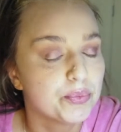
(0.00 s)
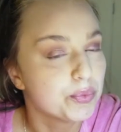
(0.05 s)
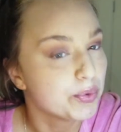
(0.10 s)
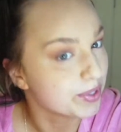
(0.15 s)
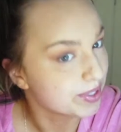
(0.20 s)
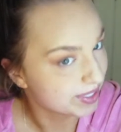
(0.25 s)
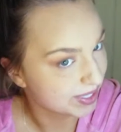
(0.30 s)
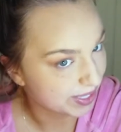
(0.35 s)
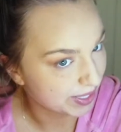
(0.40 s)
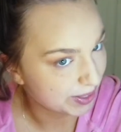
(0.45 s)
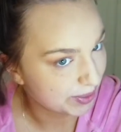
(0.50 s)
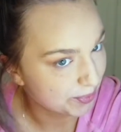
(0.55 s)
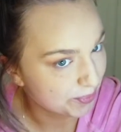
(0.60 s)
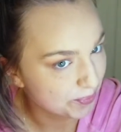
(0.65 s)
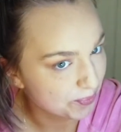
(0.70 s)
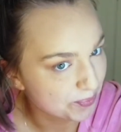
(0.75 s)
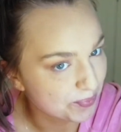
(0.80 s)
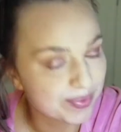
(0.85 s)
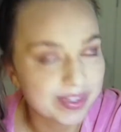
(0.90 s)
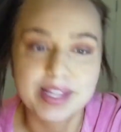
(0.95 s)
We'll see.
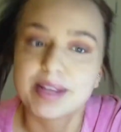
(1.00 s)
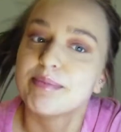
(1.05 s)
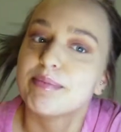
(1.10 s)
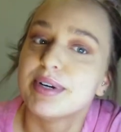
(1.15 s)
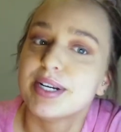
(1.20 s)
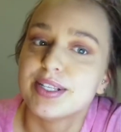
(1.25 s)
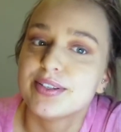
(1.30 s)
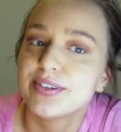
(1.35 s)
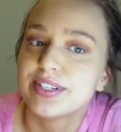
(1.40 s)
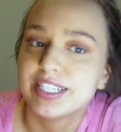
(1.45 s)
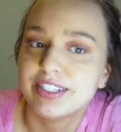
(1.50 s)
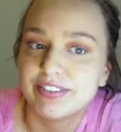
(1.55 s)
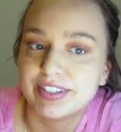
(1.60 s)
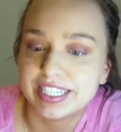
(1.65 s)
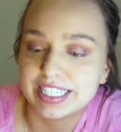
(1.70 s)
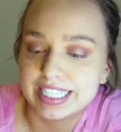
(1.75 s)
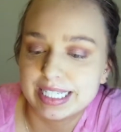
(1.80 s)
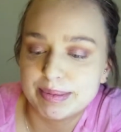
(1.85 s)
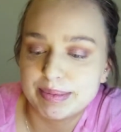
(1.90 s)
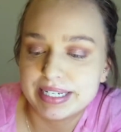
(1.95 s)
But it's really
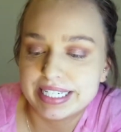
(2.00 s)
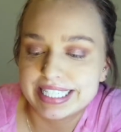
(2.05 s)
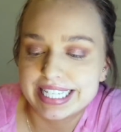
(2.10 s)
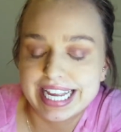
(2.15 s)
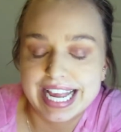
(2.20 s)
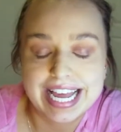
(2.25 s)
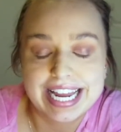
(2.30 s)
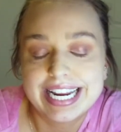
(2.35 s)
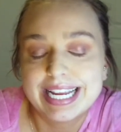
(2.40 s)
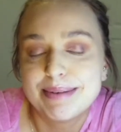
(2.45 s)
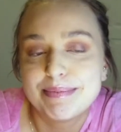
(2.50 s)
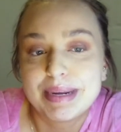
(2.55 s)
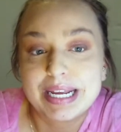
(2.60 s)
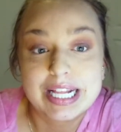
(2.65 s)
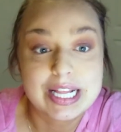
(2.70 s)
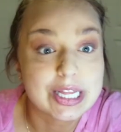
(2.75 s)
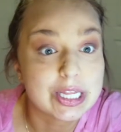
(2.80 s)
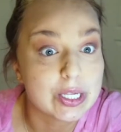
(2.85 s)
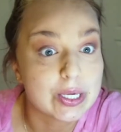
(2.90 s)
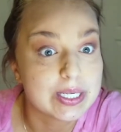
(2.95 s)
wrinkly because I had it in my
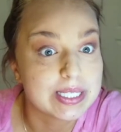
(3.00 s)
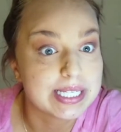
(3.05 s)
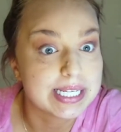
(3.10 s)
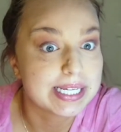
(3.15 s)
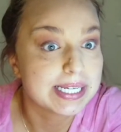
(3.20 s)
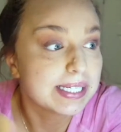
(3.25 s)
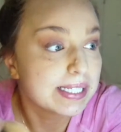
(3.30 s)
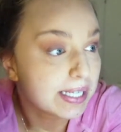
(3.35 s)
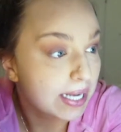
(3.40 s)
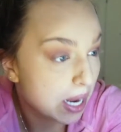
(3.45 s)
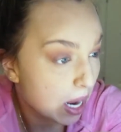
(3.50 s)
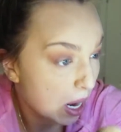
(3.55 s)
closet.